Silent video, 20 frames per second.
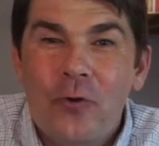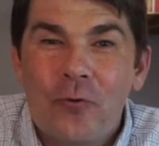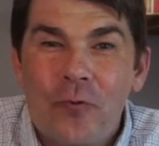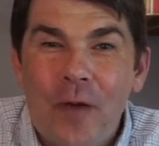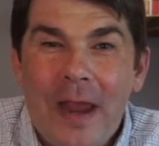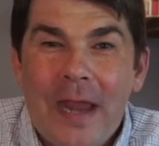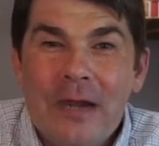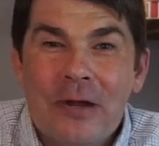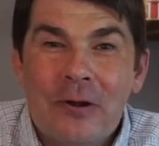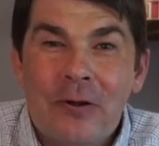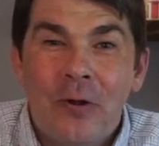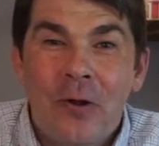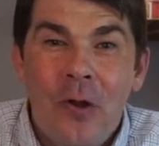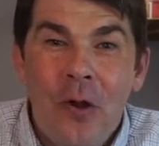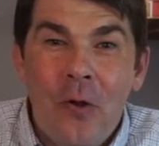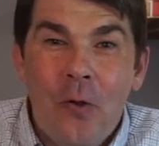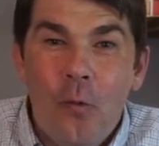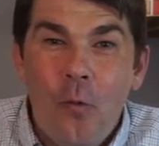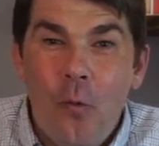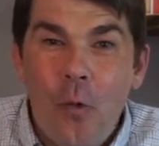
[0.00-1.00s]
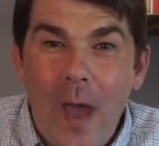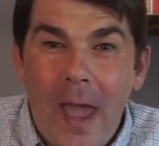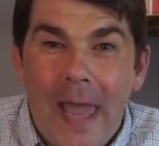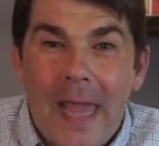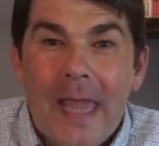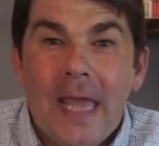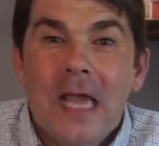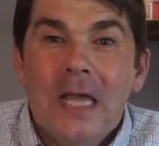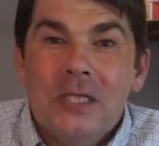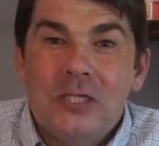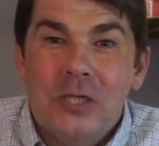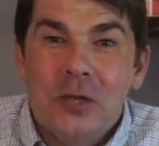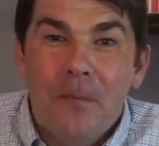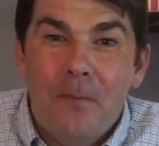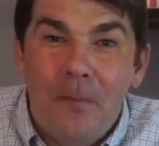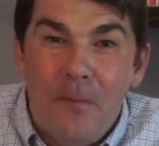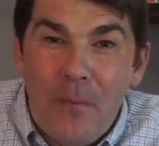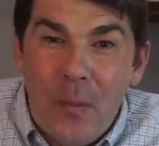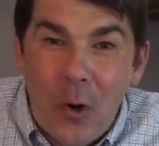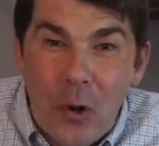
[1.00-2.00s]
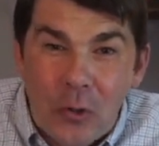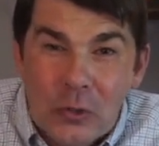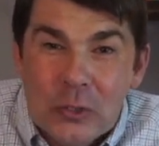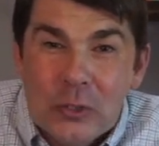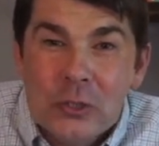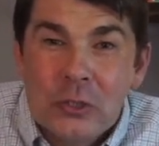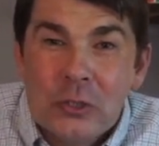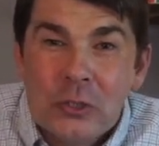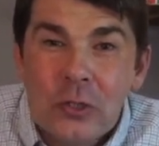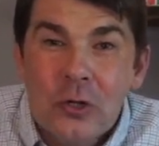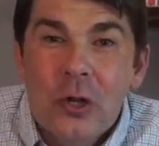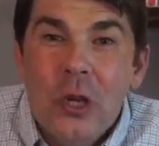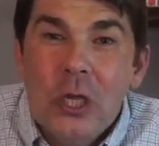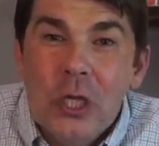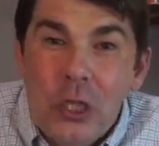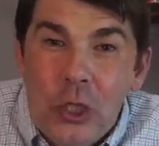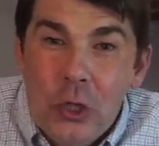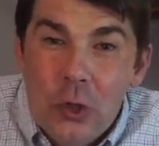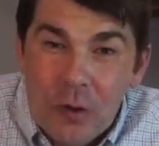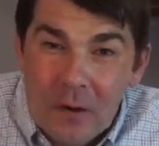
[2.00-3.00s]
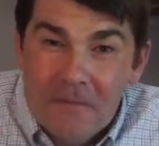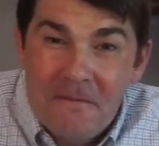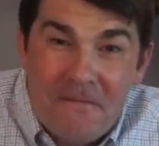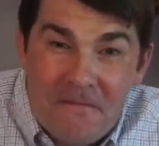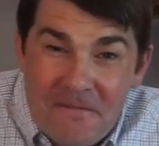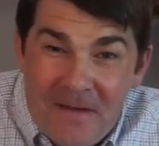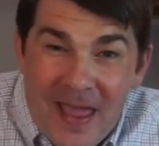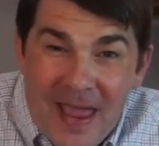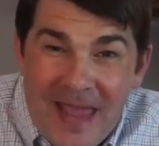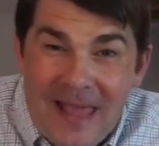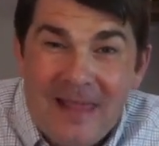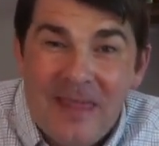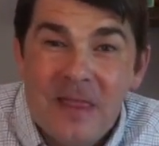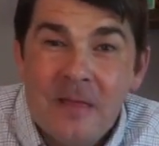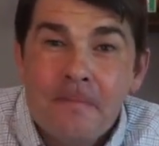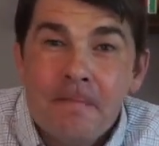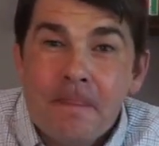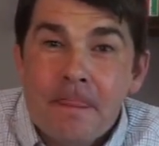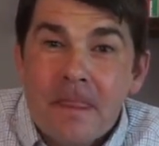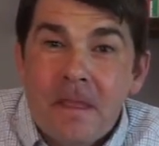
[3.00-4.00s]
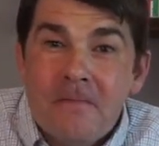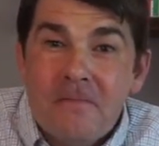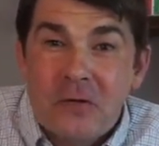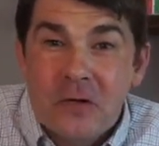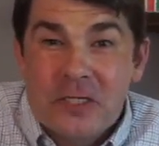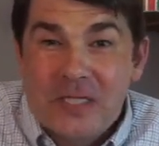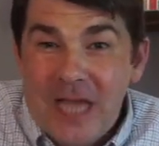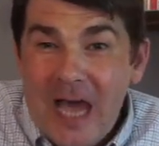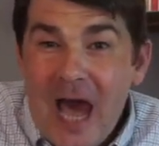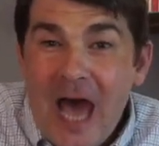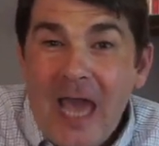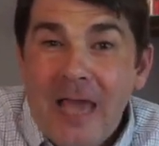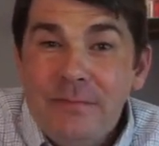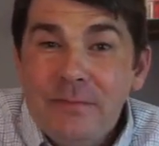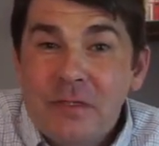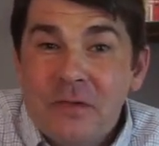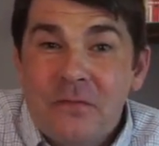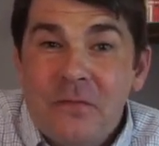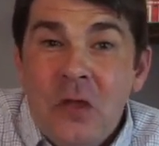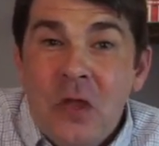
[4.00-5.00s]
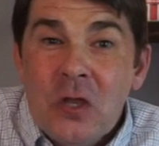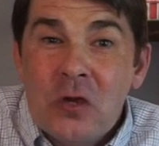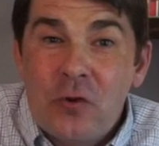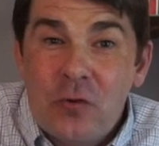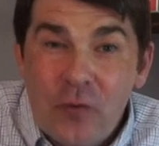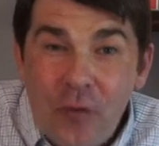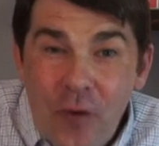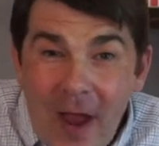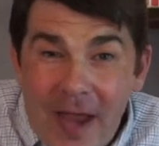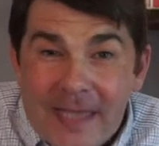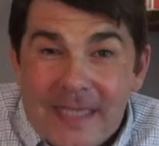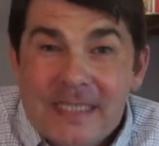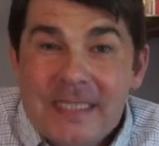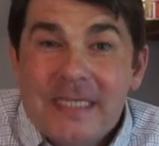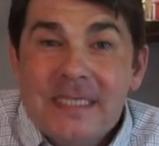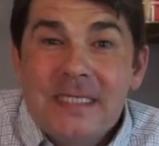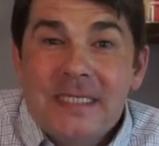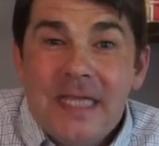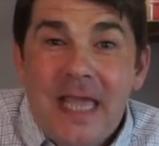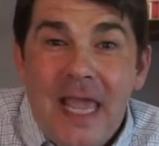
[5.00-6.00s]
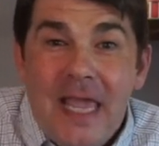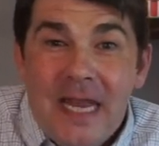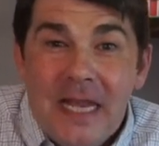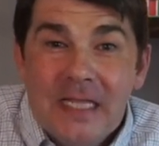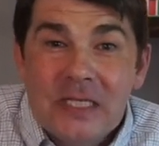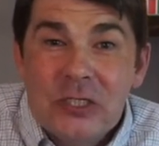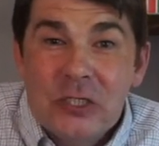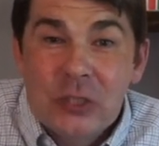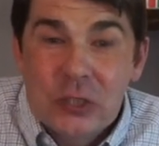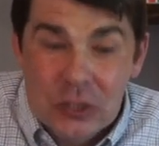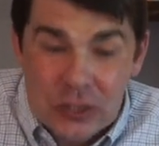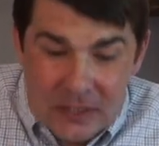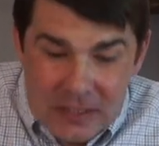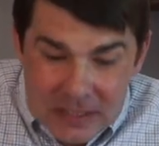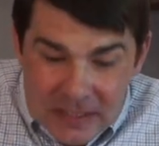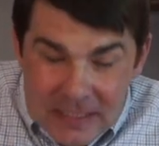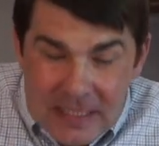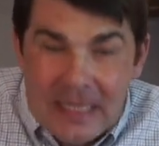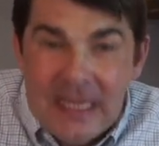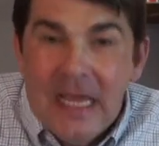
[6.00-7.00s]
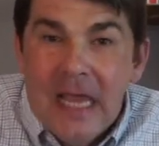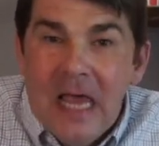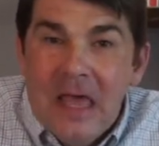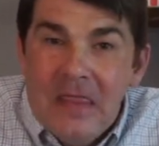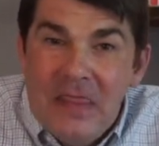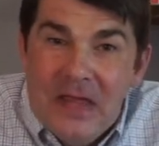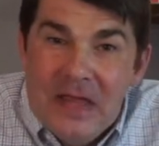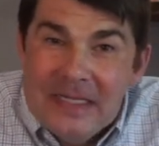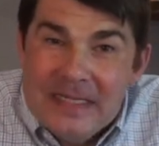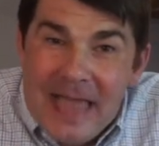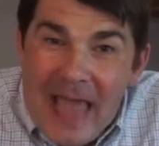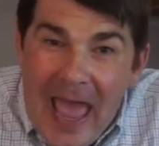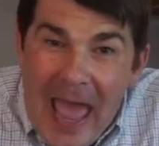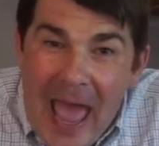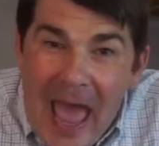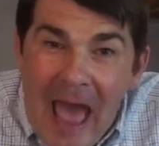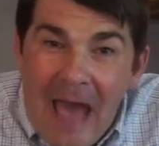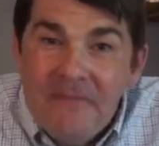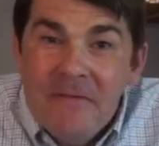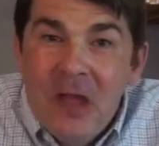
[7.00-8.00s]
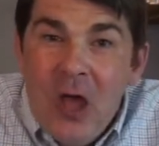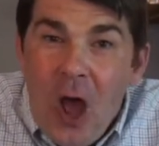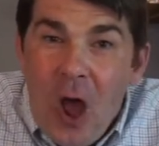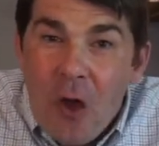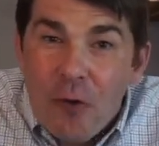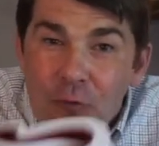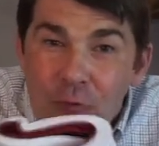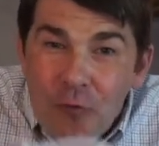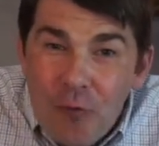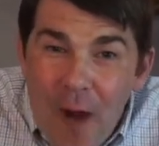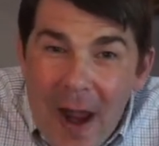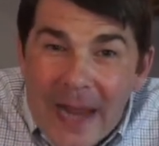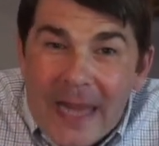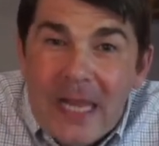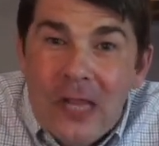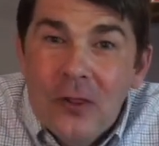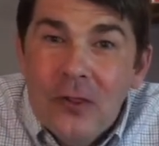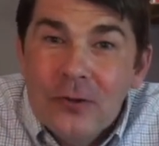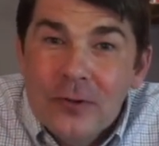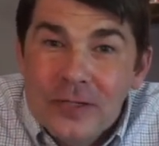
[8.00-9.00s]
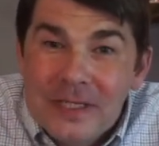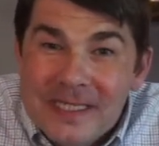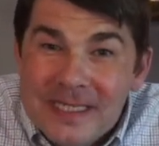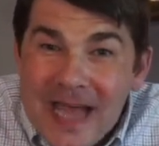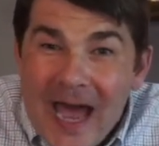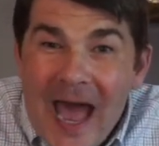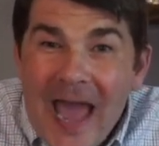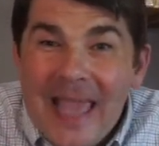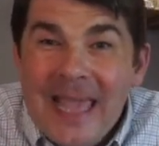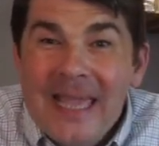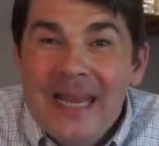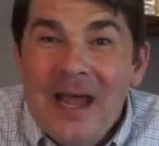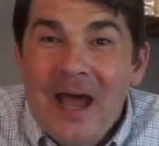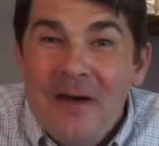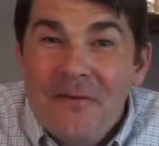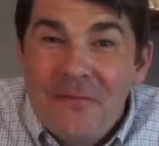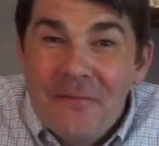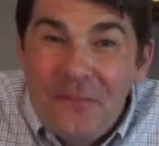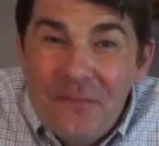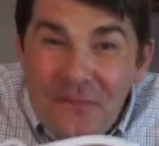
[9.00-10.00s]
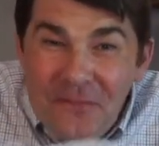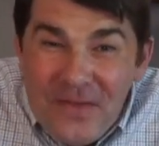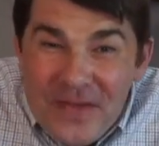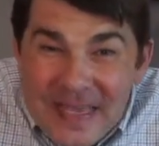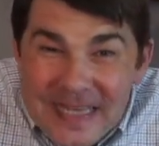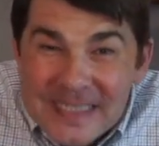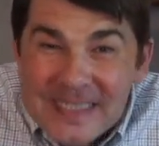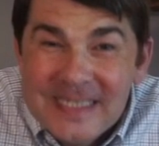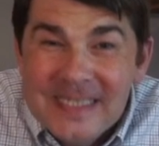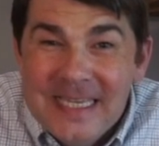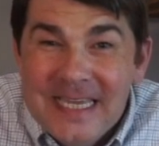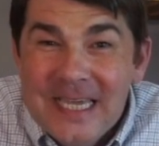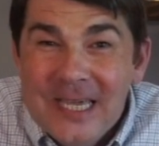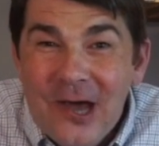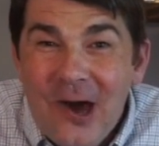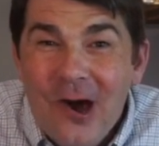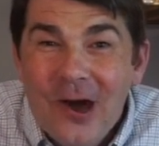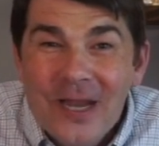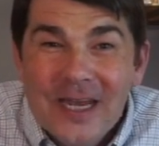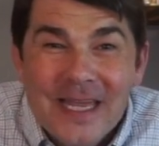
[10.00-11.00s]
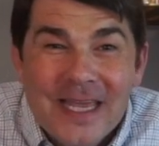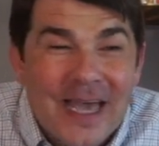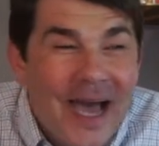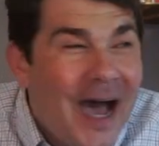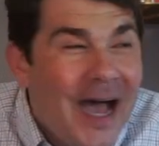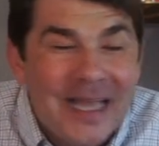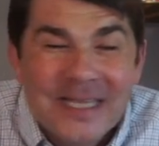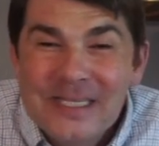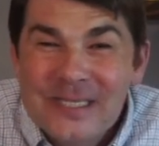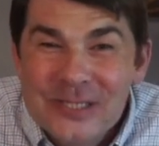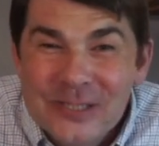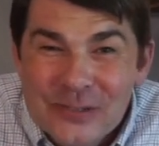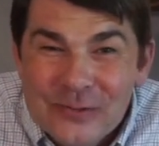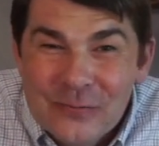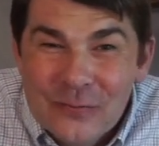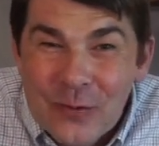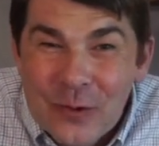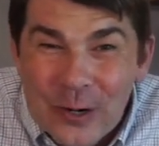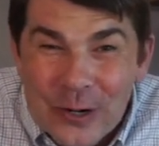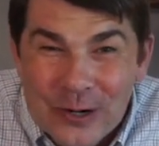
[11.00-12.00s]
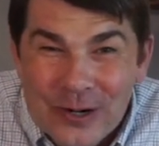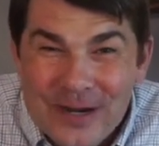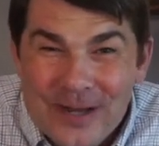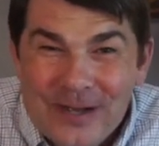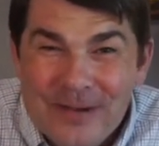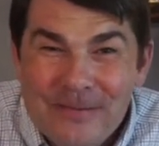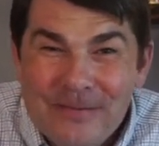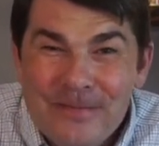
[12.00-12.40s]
greater way to bolster your faith for times of crisis and uncertainty than to have a regular diet of feasting on God's word.